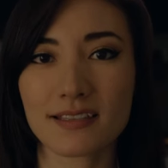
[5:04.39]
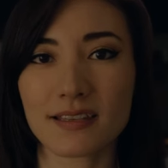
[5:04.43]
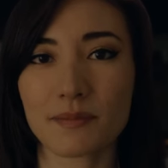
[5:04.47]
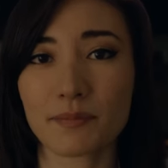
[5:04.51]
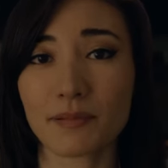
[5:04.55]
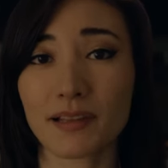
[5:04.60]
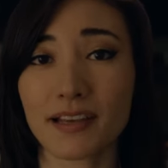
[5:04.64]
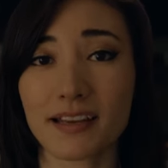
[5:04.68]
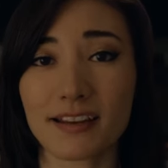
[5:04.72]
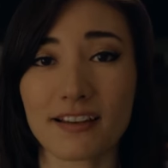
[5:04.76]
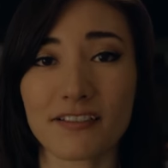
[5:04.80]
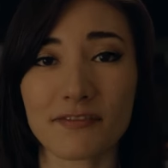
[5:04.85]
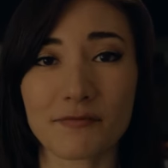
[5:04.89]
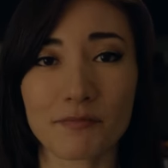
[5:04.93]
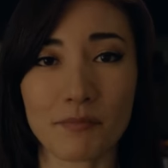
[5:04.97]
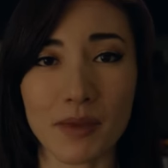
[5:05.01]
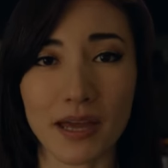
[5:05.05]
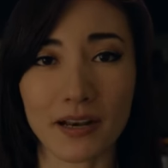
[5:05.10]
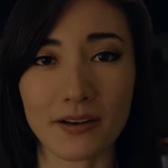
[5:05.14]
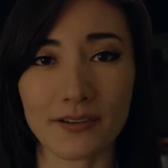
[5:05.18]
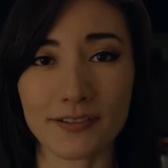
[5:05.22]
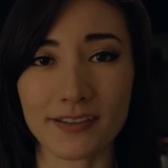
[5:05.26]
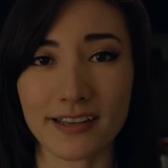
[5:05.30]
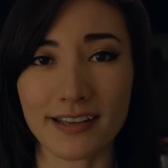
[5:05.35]
is a plate of
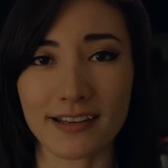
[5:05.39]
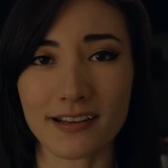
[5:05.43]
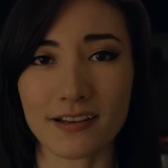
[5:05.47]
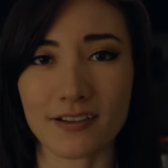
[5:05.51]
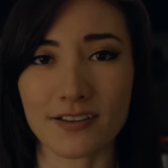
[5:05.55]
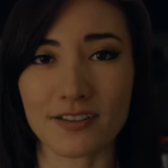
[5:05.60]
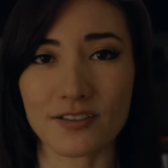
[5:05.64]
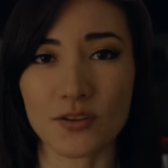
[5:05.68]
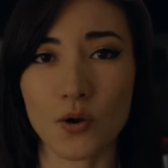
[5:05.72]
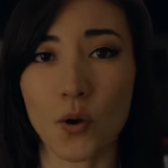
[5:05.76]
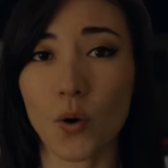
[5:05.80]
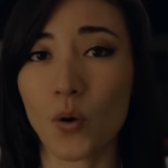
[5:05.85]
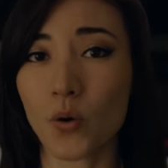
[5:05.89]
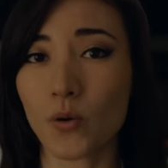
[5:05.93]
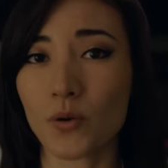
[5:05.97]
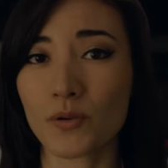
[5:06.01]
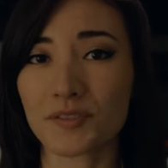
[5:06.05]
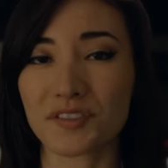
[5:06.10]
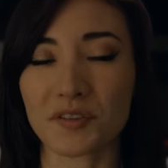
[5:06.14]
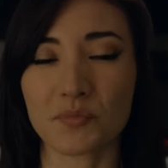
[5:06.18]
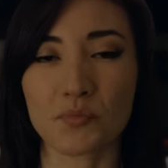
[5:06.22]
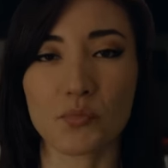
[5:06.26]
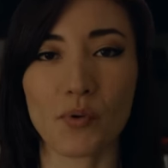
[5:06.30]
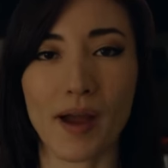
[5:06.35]
metal that has
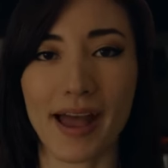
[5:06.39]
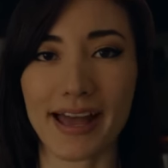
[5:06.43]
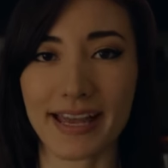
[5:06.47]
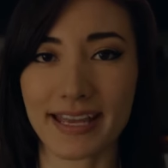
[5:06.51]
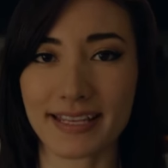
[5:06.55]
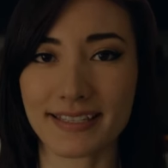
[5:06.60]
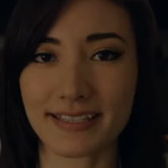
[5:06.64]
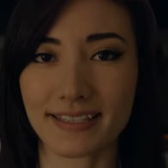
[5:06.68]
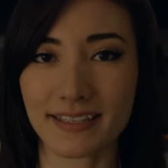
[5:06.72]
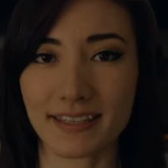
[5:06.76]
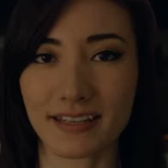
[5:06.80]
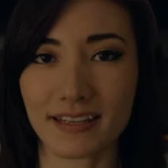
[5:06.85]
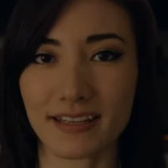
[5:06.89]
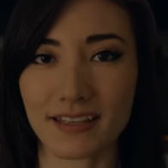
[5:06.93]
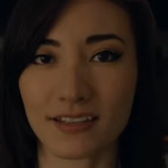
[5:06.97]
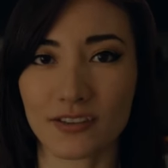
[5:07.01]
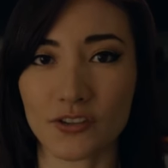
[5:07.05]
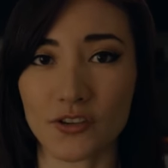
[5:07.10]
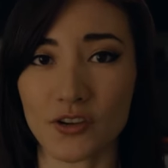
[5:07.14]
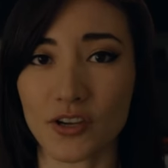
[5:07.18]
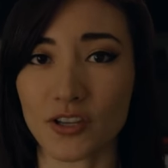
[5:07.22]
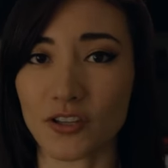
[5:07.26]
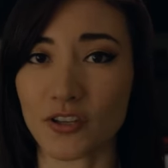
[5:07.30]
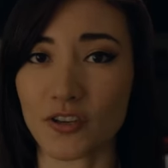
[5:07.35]
holes and brackets in it, and
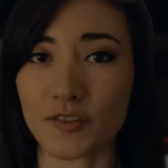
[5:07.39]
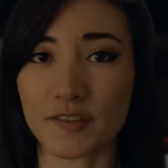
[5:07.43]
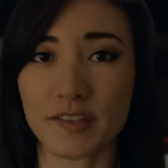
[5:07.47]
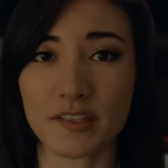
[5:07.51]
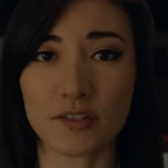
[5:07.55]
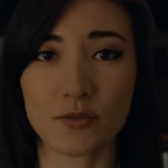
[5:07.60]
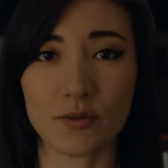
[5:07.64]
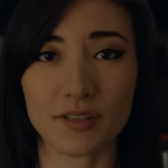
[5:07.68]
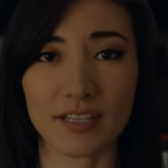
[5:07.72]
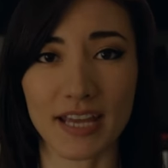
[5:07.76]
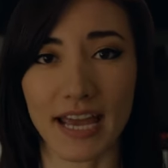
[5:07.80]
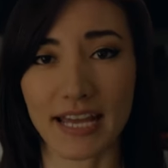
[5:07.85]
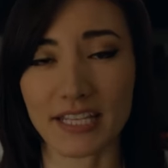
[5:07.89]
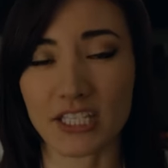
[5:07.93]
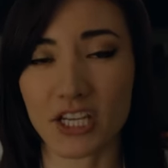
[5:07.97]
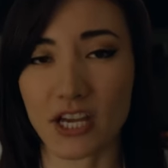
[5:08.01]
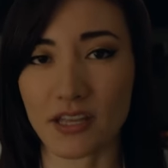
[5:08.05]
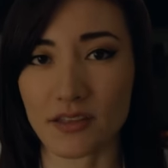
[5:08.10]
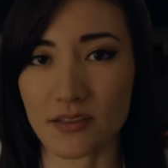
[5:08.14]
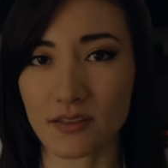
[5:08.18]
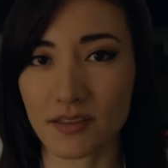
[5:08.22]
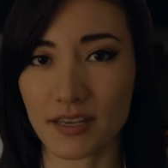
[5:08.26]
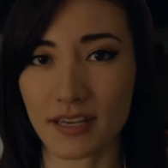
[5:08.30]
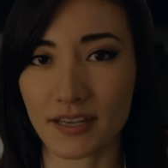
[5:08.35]
you can use it to attach
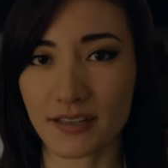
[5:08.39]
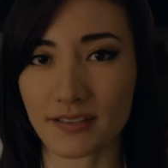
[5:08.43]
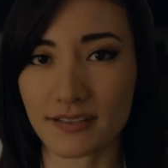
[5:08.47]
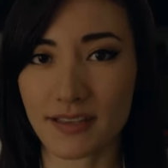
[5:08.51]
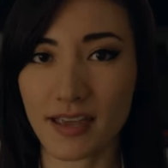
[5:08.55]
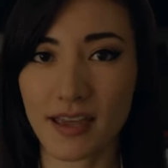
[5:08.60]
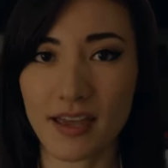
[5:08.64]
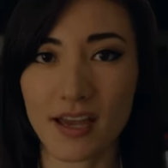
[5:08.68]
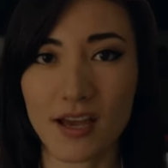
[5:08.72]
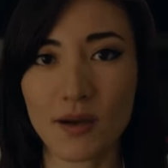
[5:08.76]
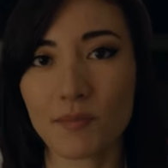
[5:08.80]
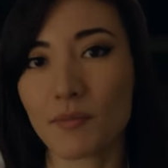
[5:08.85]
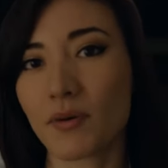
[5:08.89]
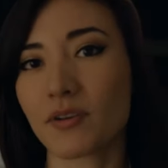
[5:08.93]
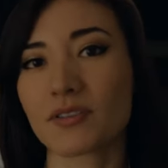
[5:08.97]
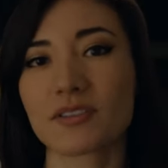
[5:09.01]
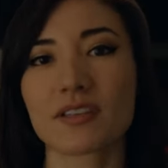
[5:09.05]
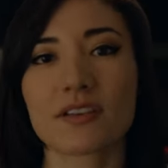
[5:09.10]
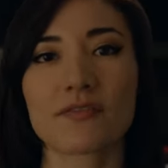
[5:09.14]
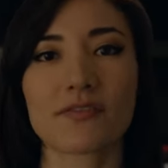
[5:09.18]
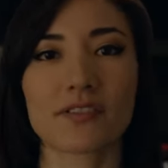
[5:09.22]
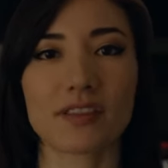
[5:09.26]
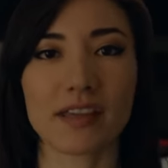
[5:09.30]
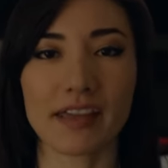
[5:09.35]
other things,
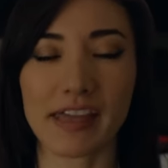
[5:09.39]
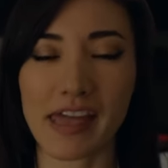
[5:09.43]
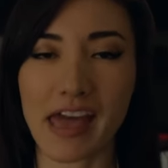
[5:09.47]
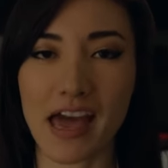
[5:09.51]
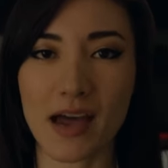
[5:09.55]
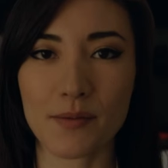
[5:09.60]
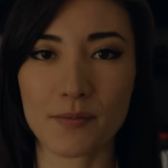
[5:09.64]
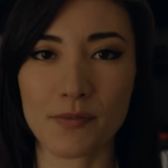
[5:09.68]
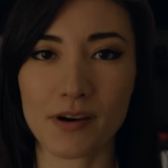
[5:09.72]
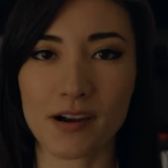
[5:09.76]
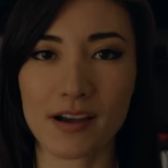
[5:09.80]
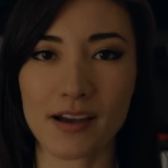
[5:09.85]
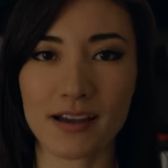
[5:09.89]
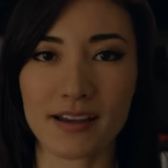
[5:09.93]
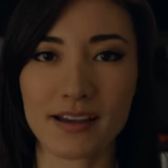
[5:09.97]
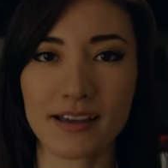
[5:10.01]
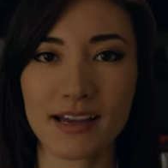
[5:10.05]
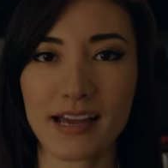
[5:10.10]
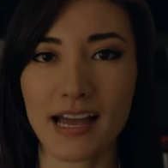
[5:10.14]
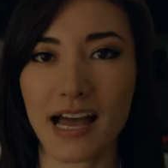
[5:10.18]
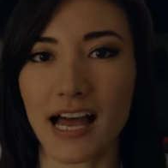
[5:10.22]
mostly for the camera.